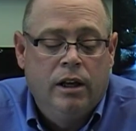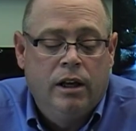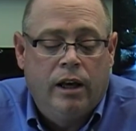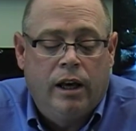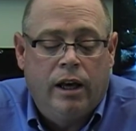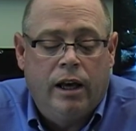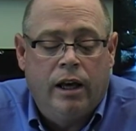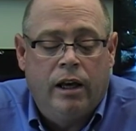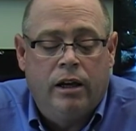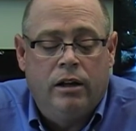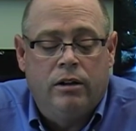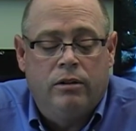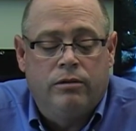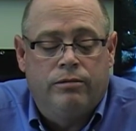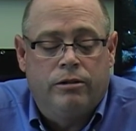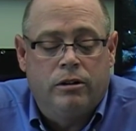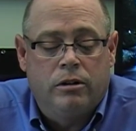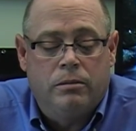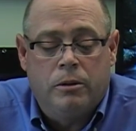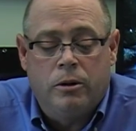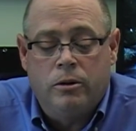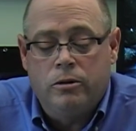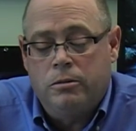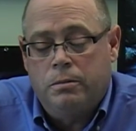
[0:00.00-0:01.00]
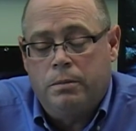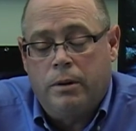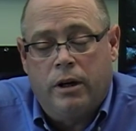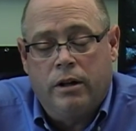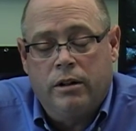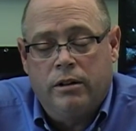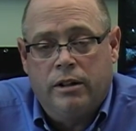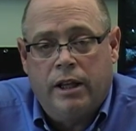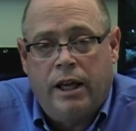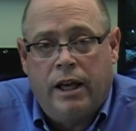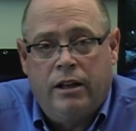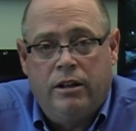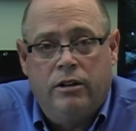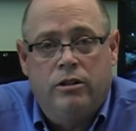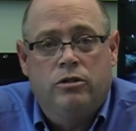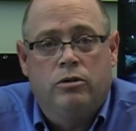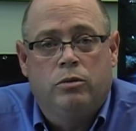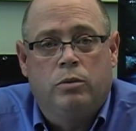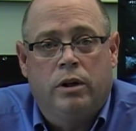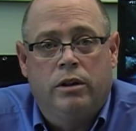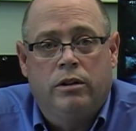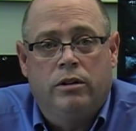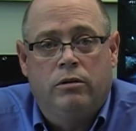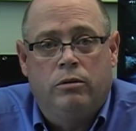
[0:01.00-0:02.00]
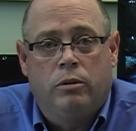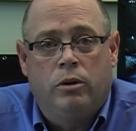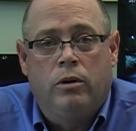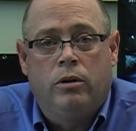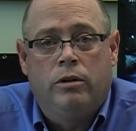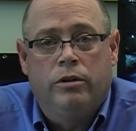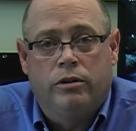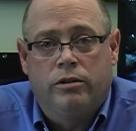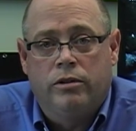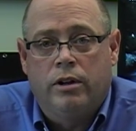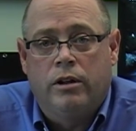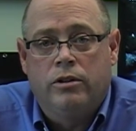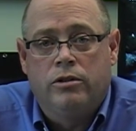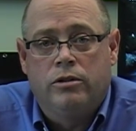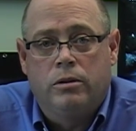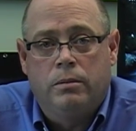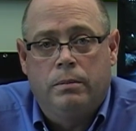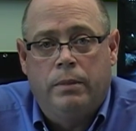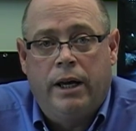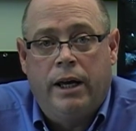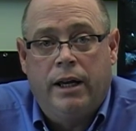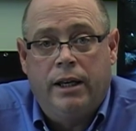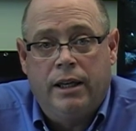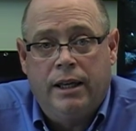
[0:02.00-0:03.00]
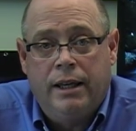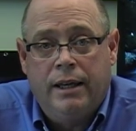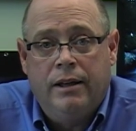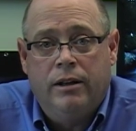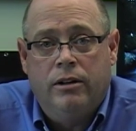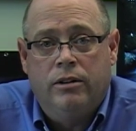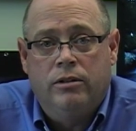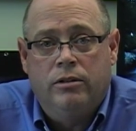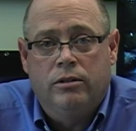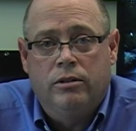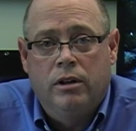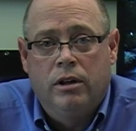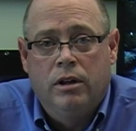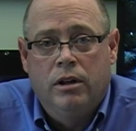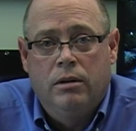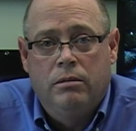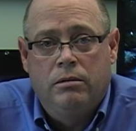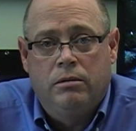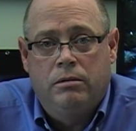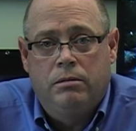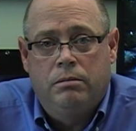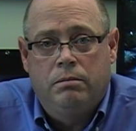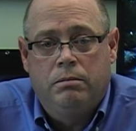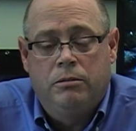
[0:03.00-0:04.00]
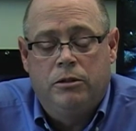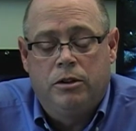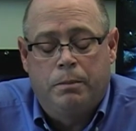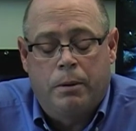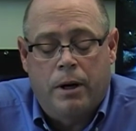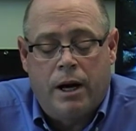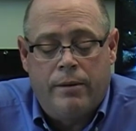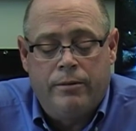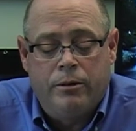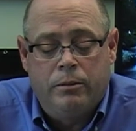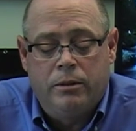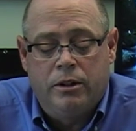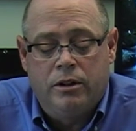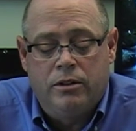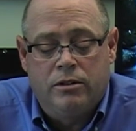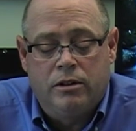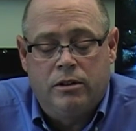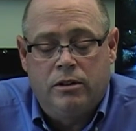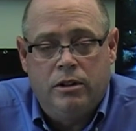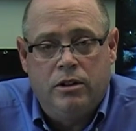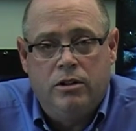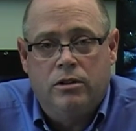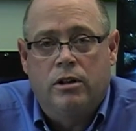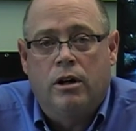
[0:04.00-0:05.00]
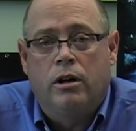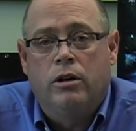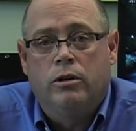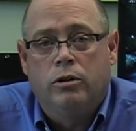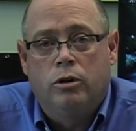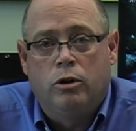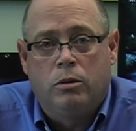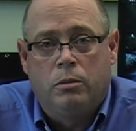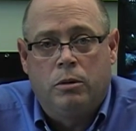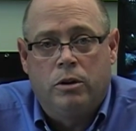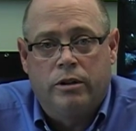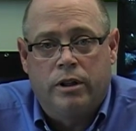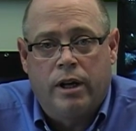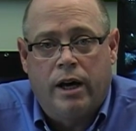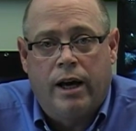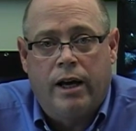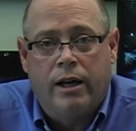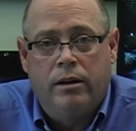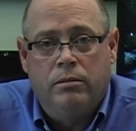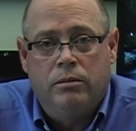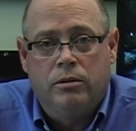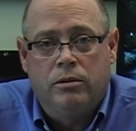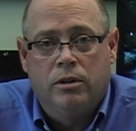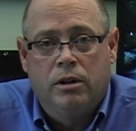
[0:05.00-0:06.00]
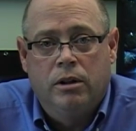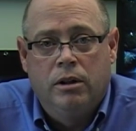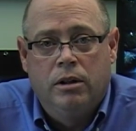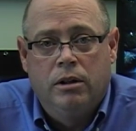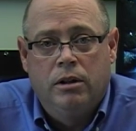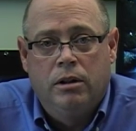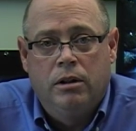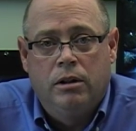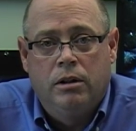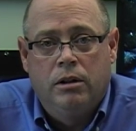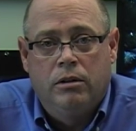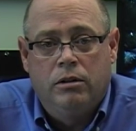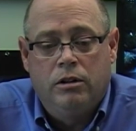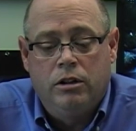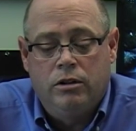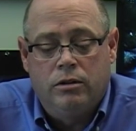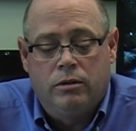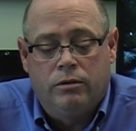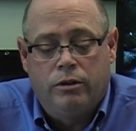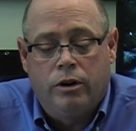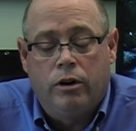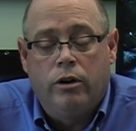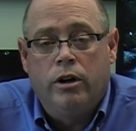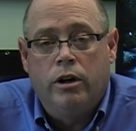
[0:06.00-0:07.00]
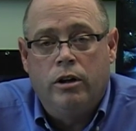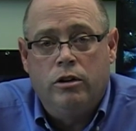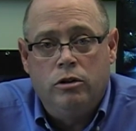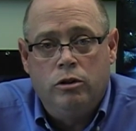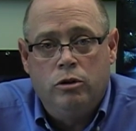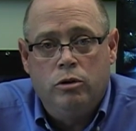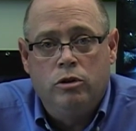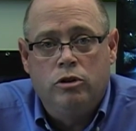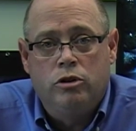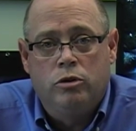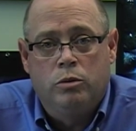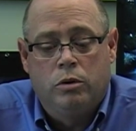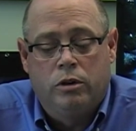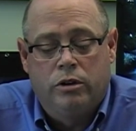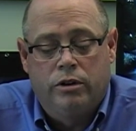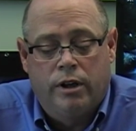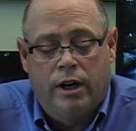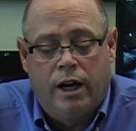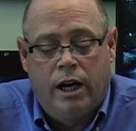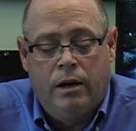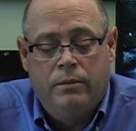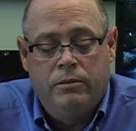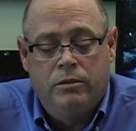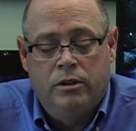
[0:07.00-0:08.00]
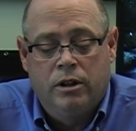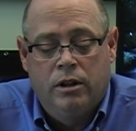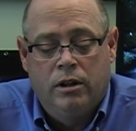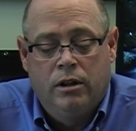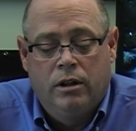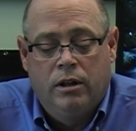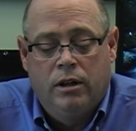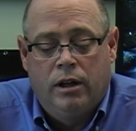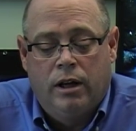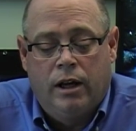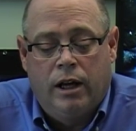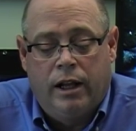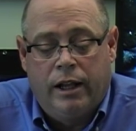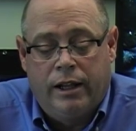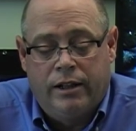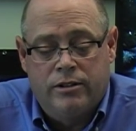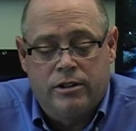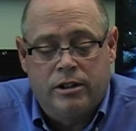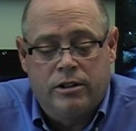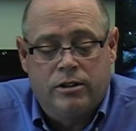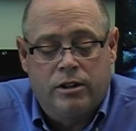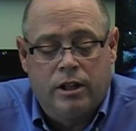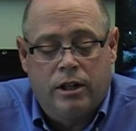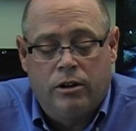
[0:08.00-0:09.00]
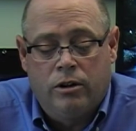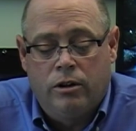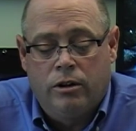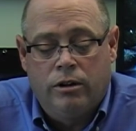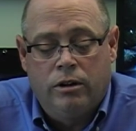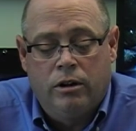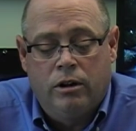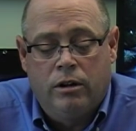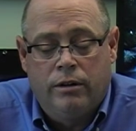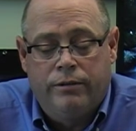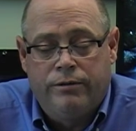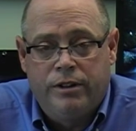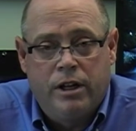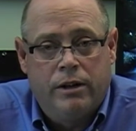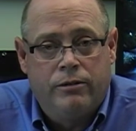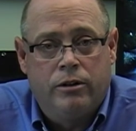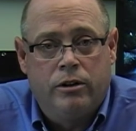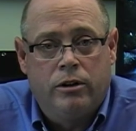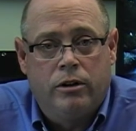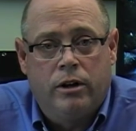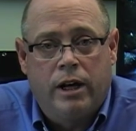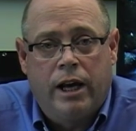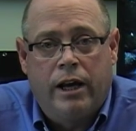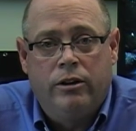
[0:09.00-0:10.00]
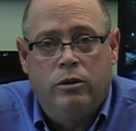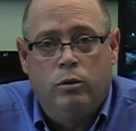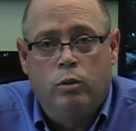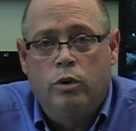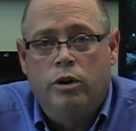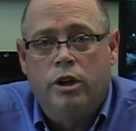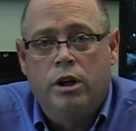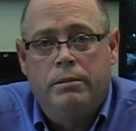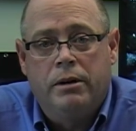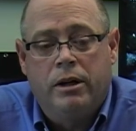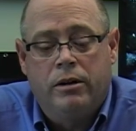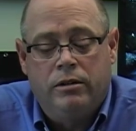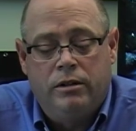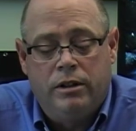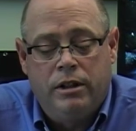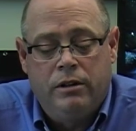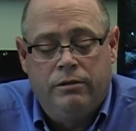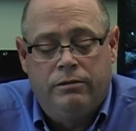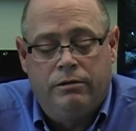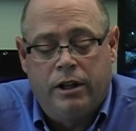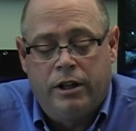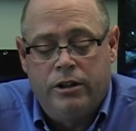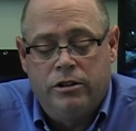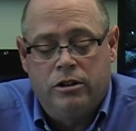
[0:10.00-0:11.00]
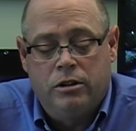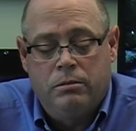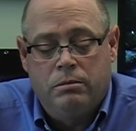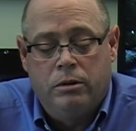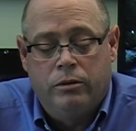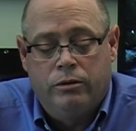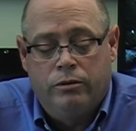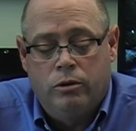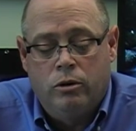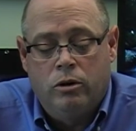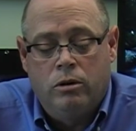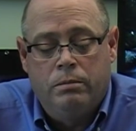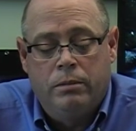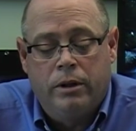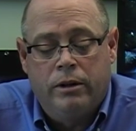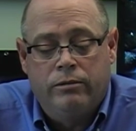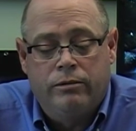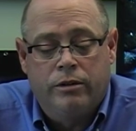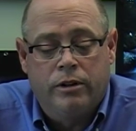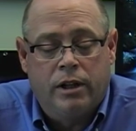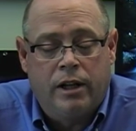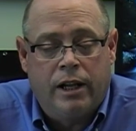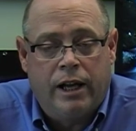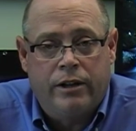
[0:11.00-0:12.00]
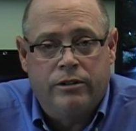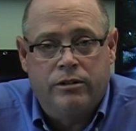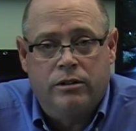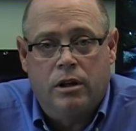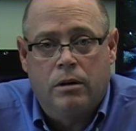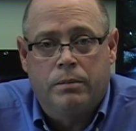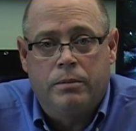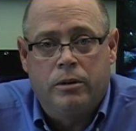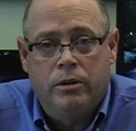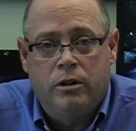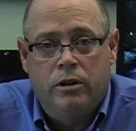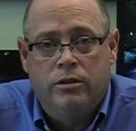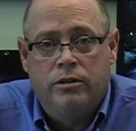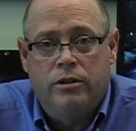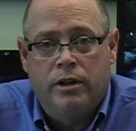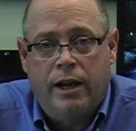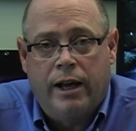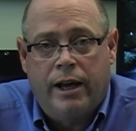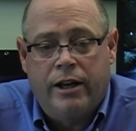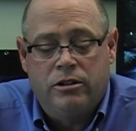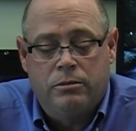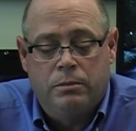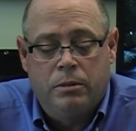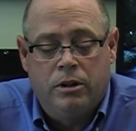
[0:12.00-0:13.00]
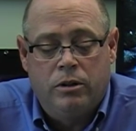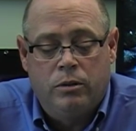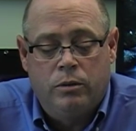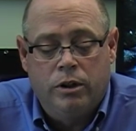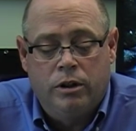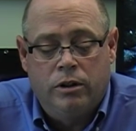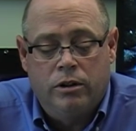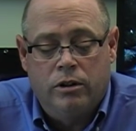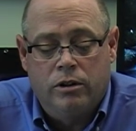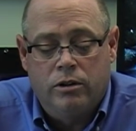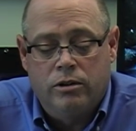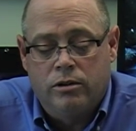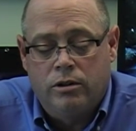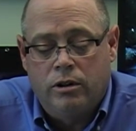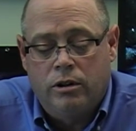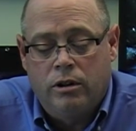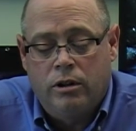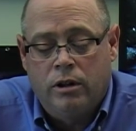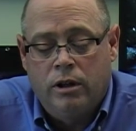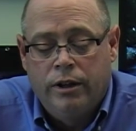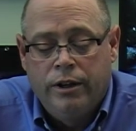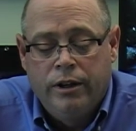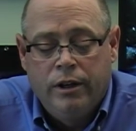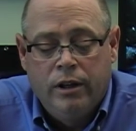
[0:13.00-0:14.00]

And for the most part, that is what the role of the central bank is. The problem is that these aren't normal times. These are very unusual times. As I said earlier, never had to worry about deflation before, but for the last couple of years it has been a real concern.